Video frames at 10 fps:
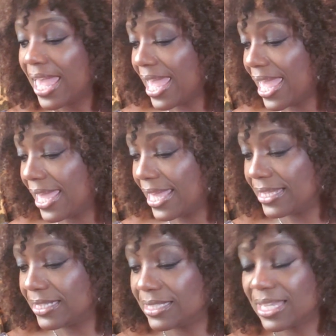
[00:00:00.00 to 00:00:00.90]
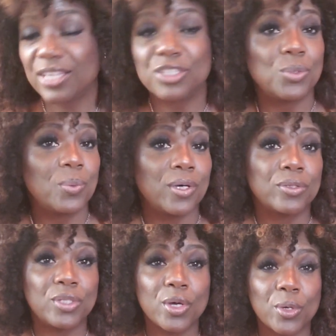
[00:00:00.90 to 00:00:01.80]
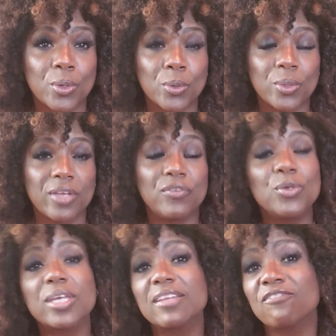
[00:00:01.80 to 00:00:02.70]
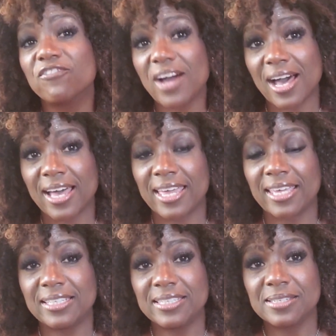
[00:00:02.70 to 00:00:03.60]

And as you well know, if you can find